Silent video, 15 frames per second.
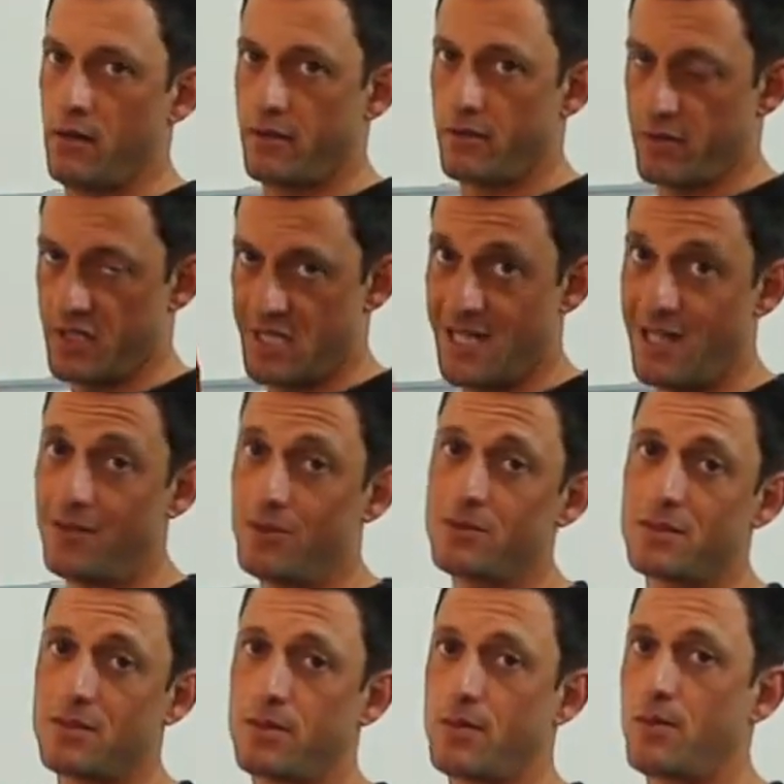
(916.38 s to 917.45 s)
The
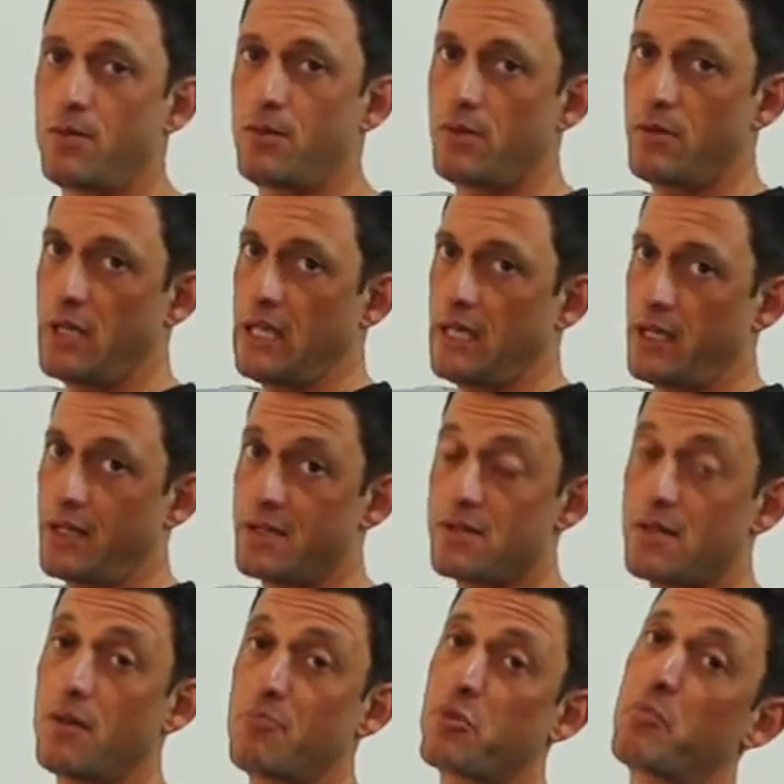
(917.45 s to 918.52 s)
result
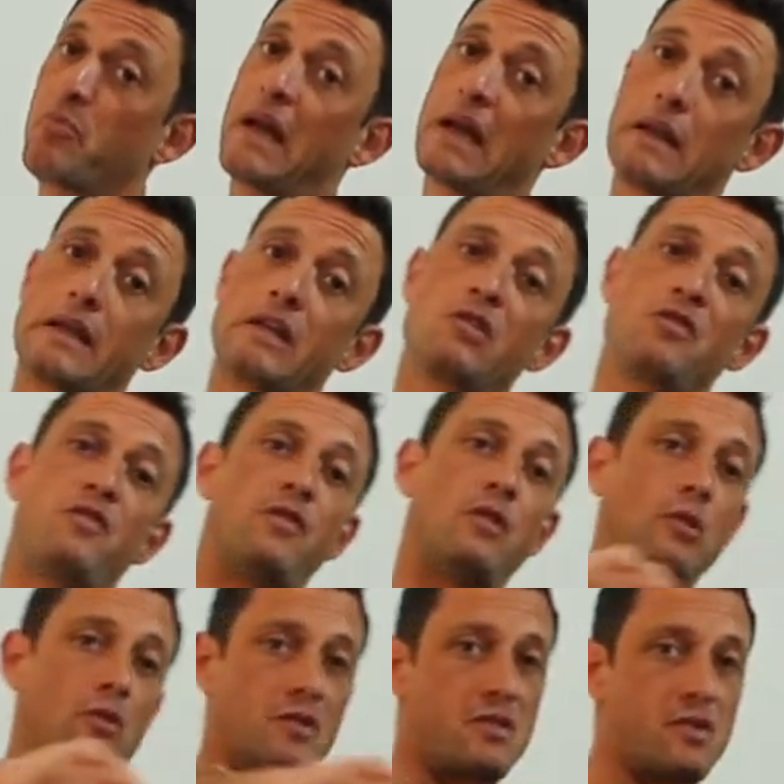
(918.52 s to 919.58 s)
is a propelling
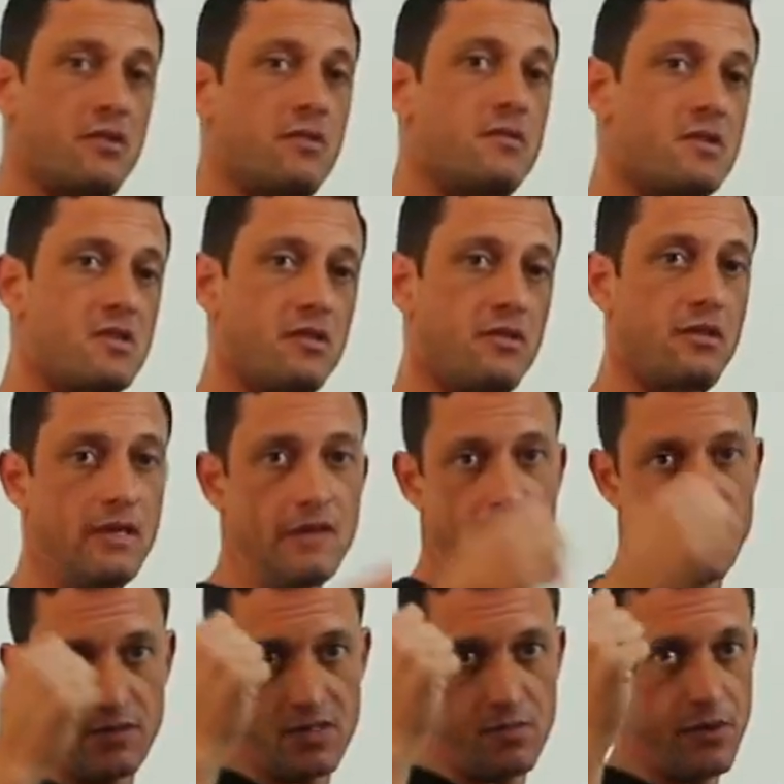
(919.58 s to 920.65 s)
force. So that if
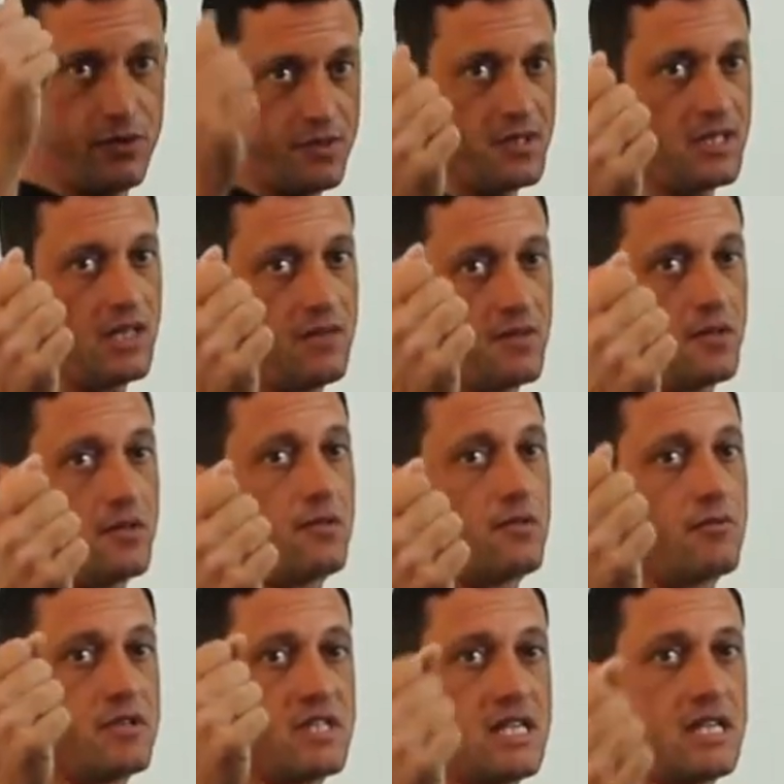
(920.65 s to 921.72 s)
there was a person giving
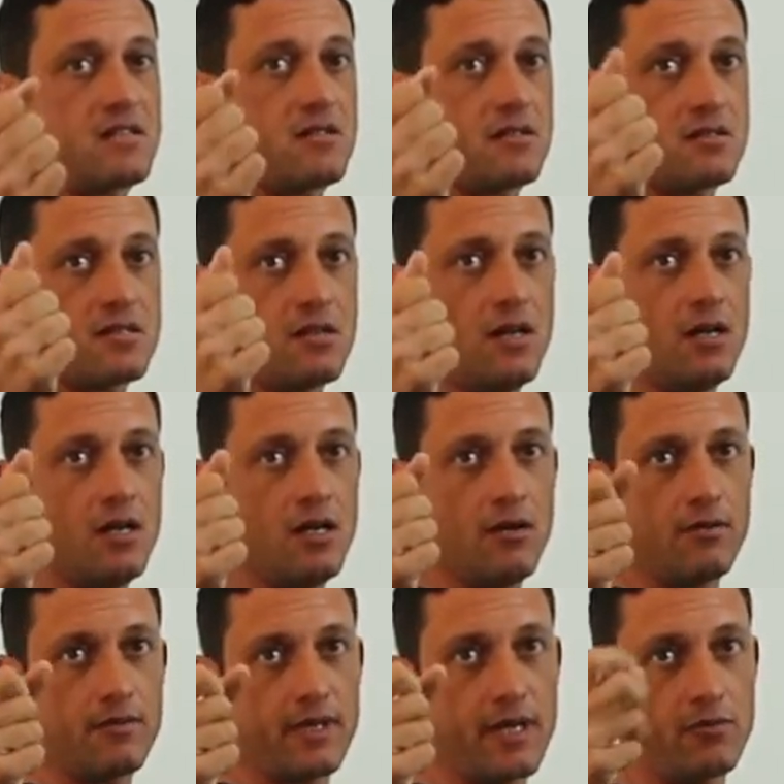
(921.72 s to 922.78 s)
you resistance,
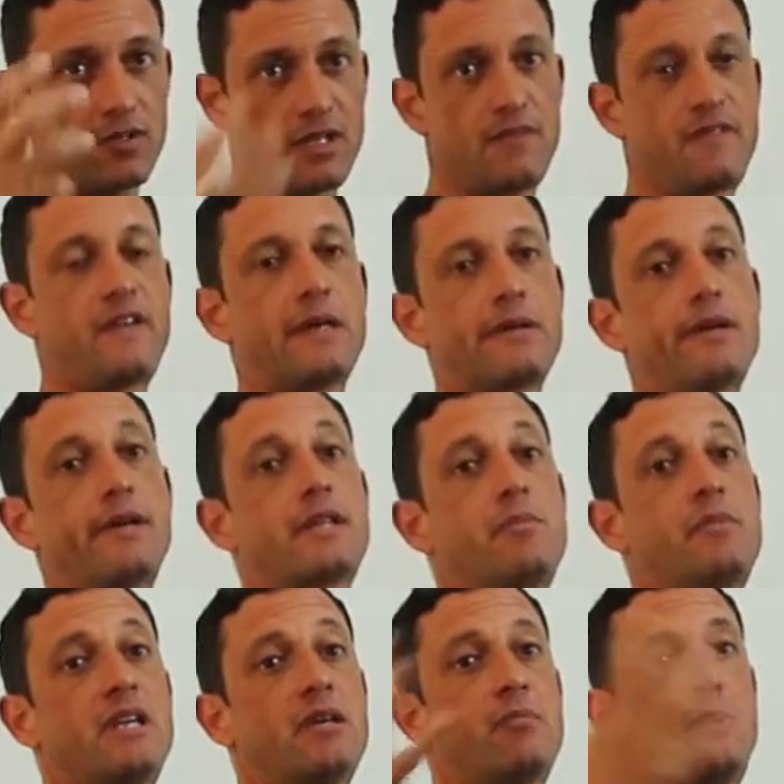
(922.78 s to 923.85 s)
they would feel like they're
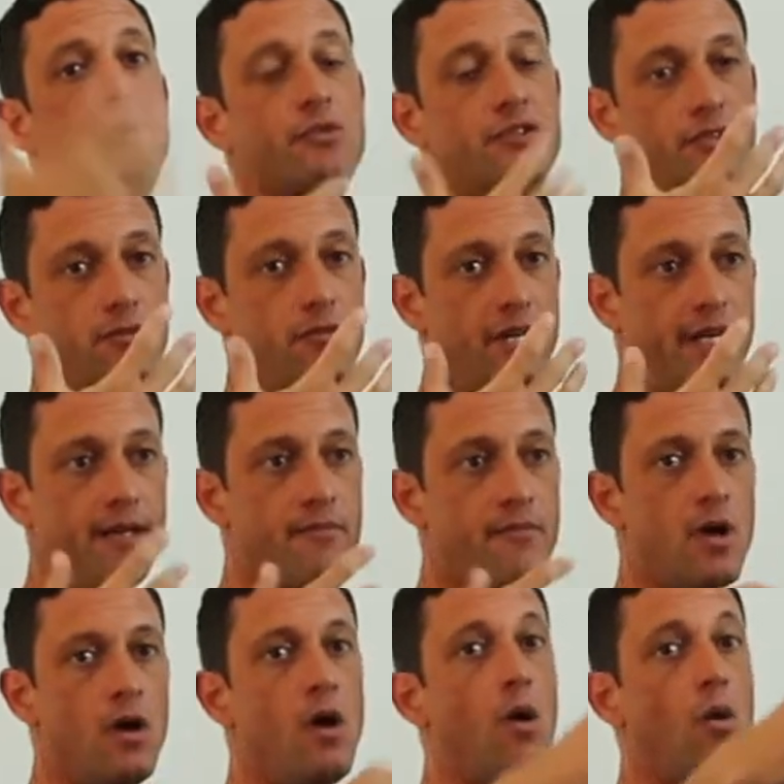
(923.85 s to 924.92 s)
being pushed away,
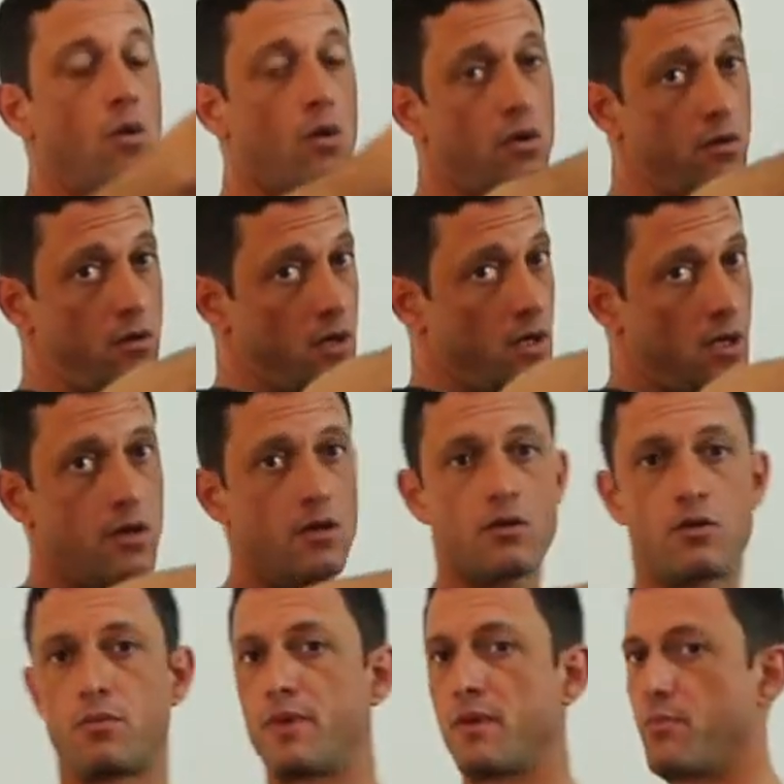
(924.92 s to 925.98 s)
or
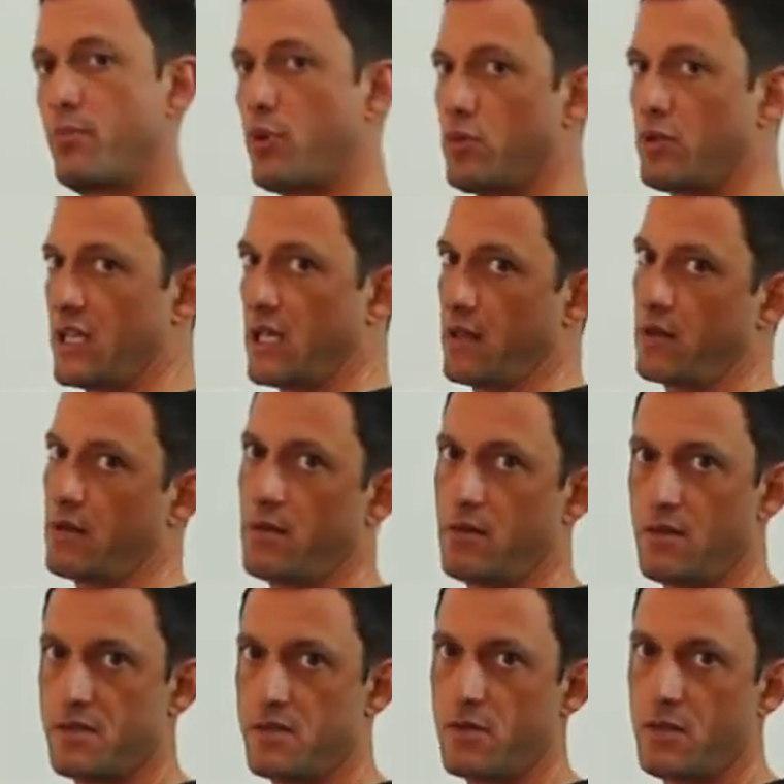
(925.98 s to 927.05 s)
could be pulled in
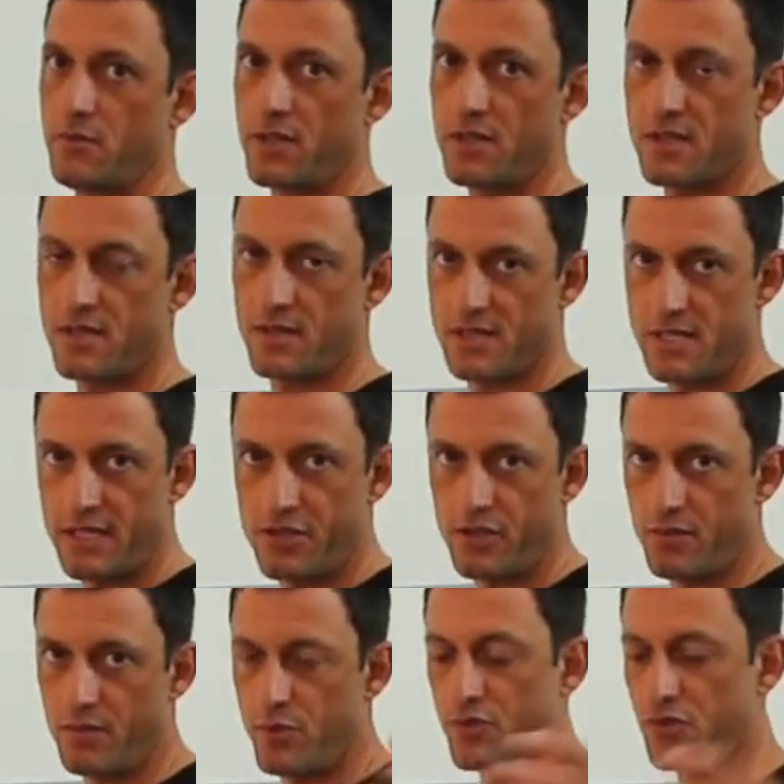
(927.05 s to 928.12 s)
as well, but it's
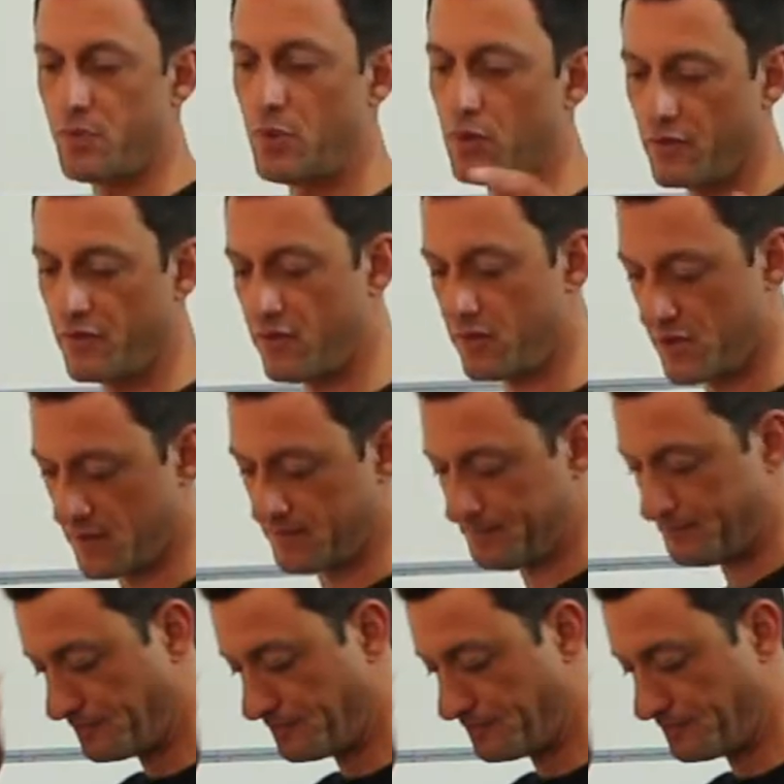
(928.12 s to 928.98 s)
essentially a push-pull force.